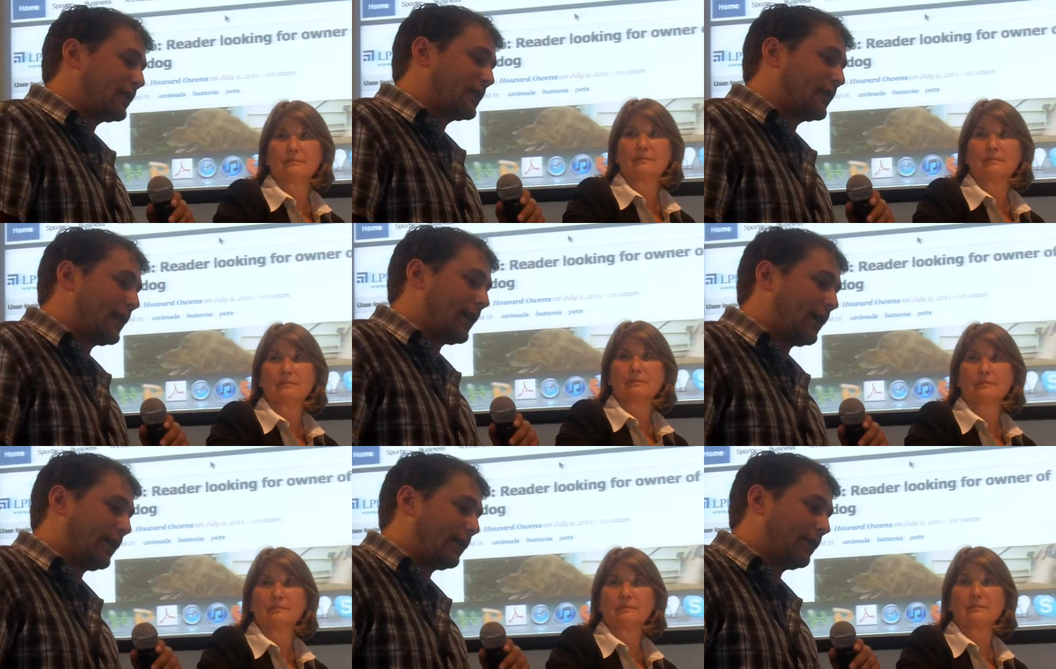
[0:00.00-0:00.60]

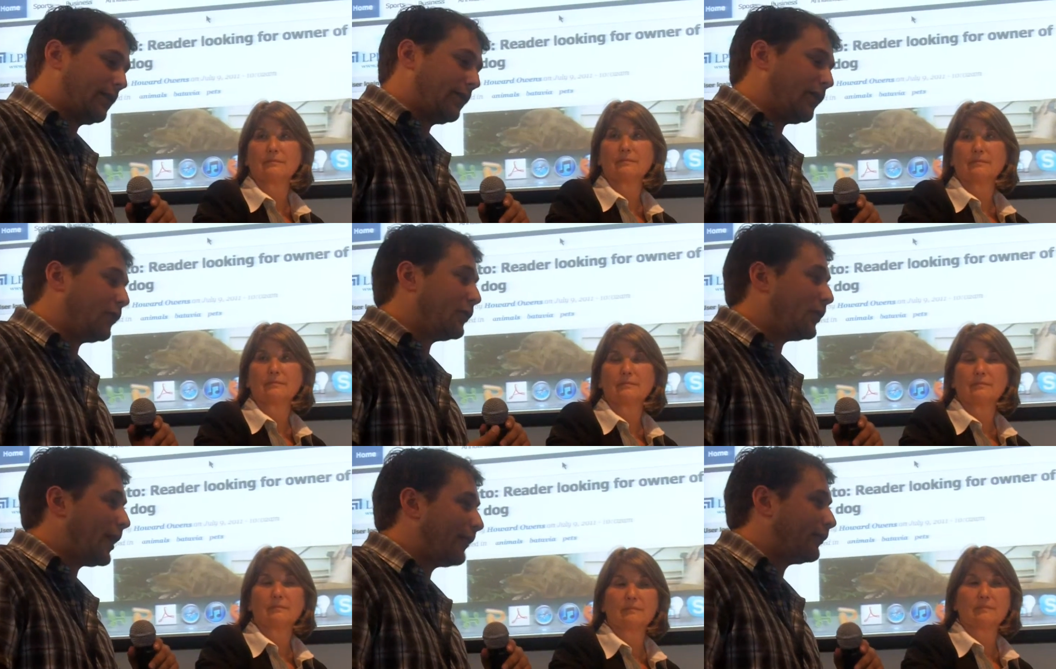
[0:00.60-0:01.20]
Speaker 1: is that,
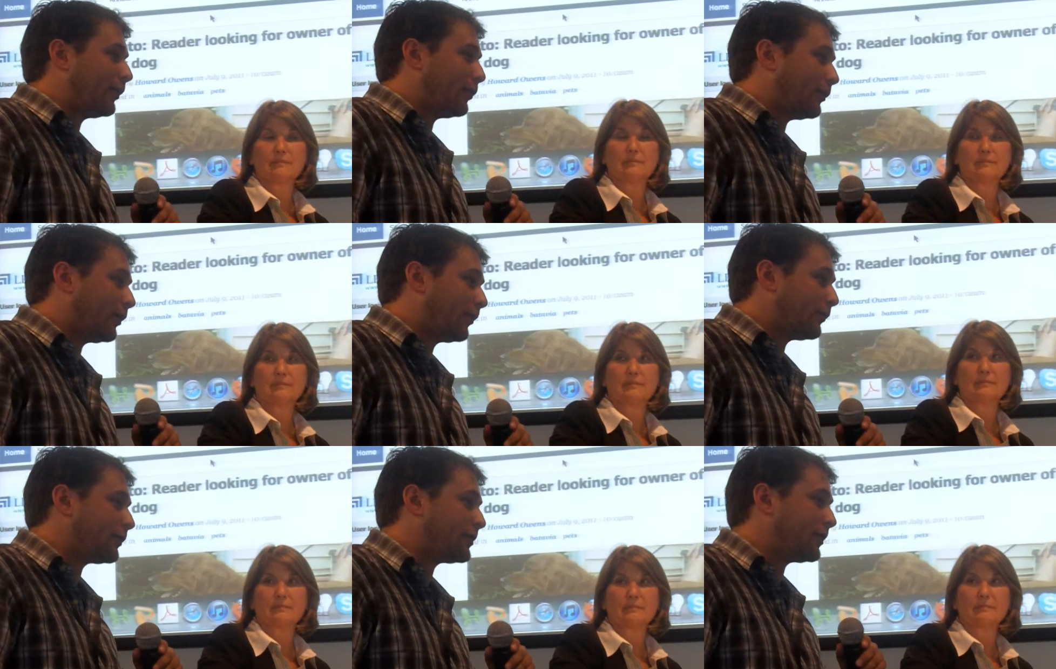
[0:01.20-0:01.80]
you know, you have
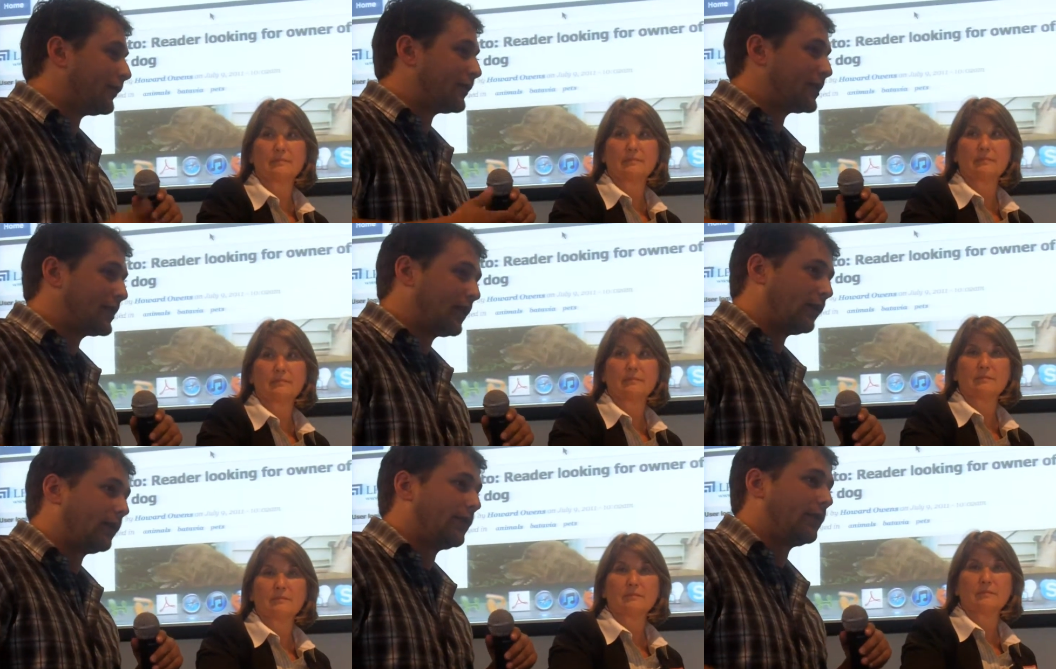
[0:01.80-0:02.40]
lower numbers, you
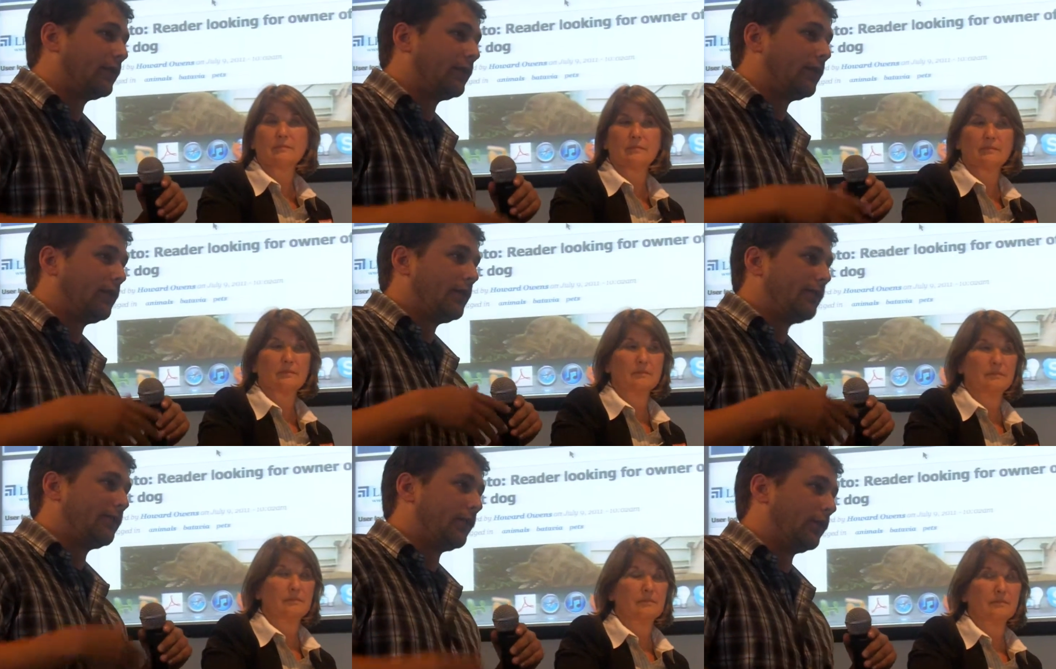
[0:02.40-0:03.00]
have to sell it
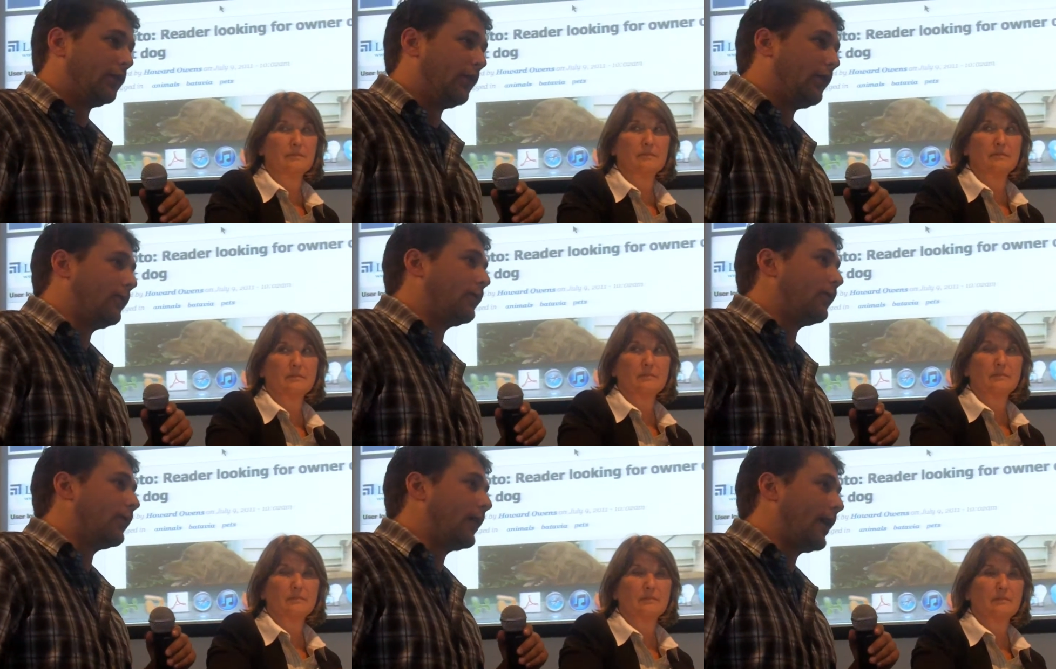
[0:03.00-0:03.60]
for
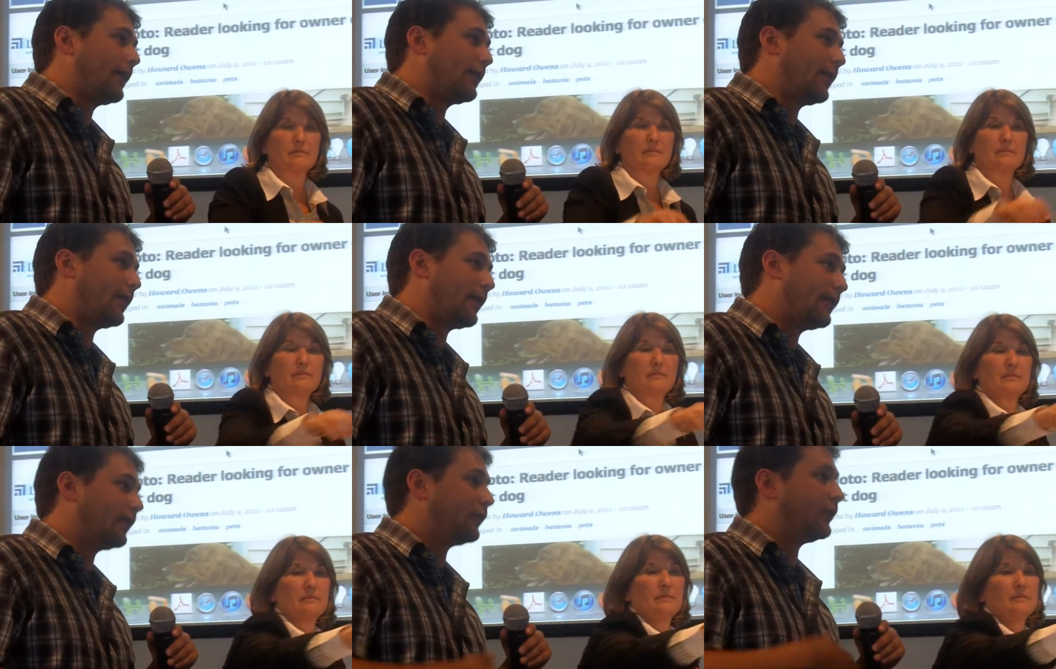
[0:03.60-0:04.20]
lower,
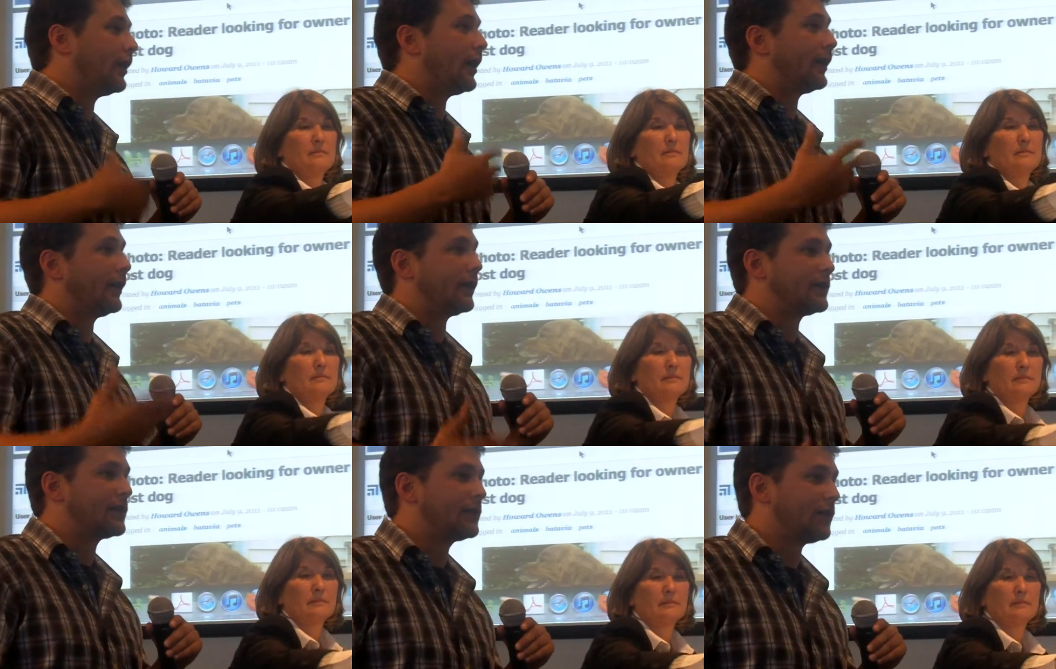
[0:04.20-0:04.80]
and then I think you
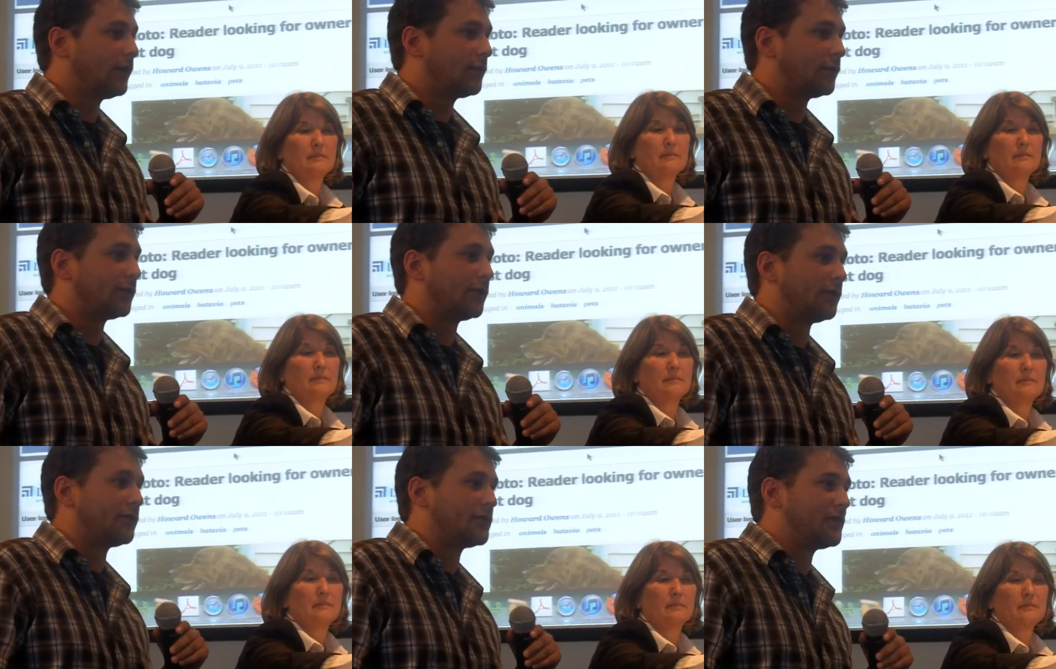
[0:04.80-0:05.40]
kind of get
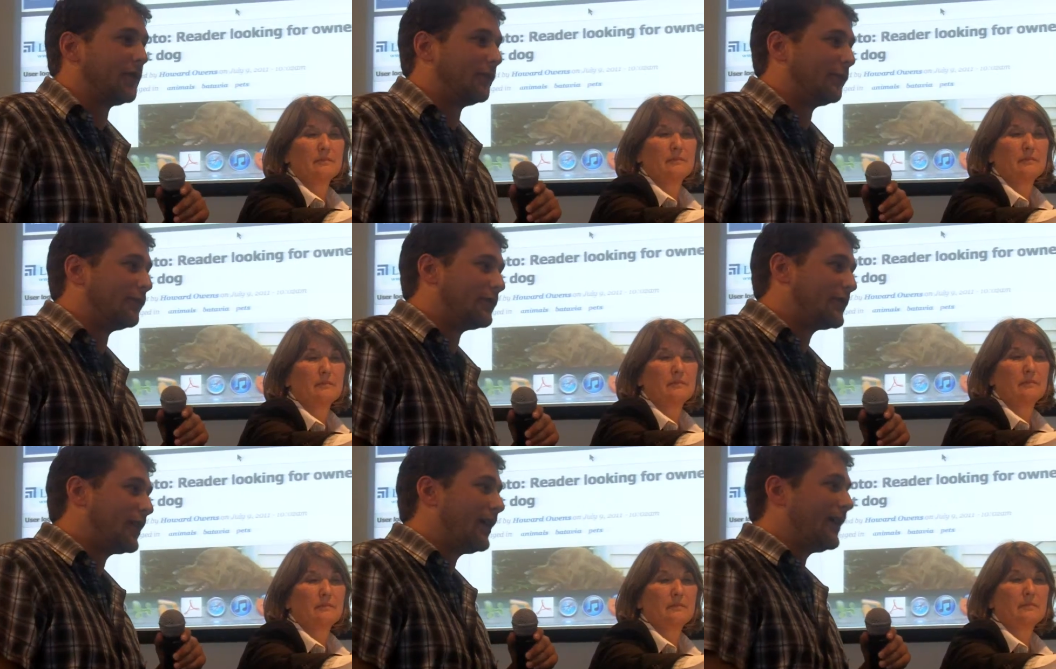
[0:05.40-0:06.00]
stuck with those
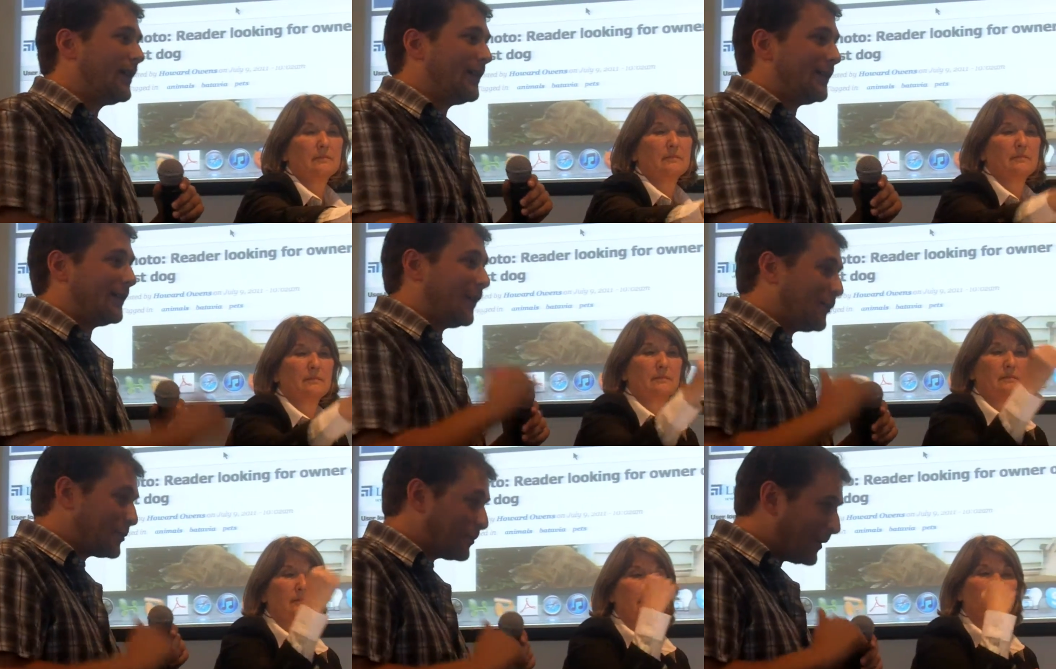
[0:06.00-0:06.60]
numbers.
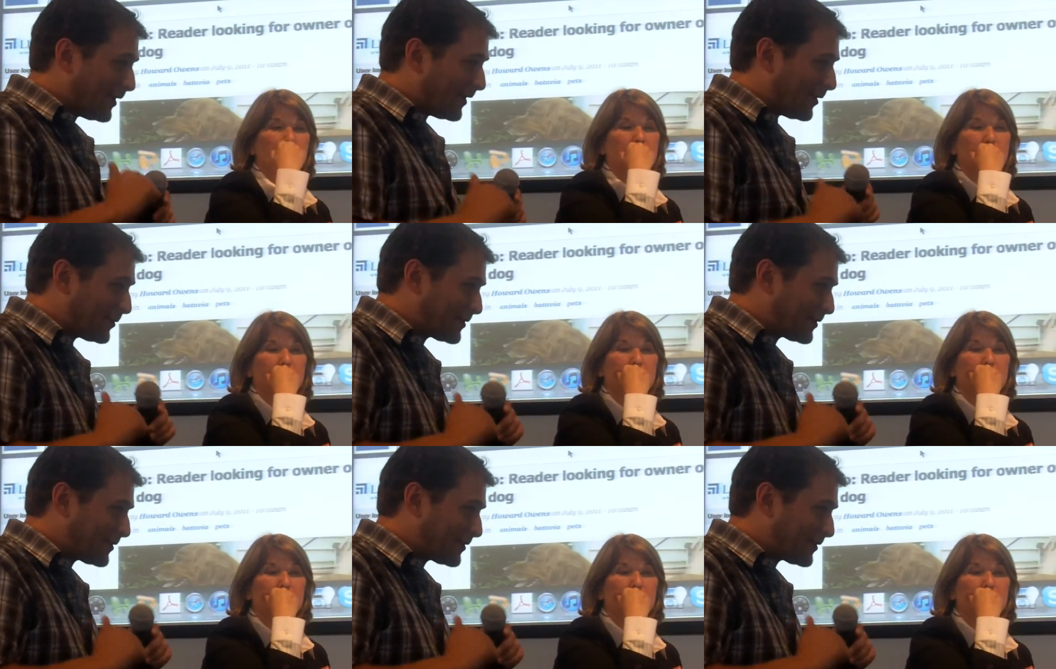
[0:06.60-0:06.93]
Now with me,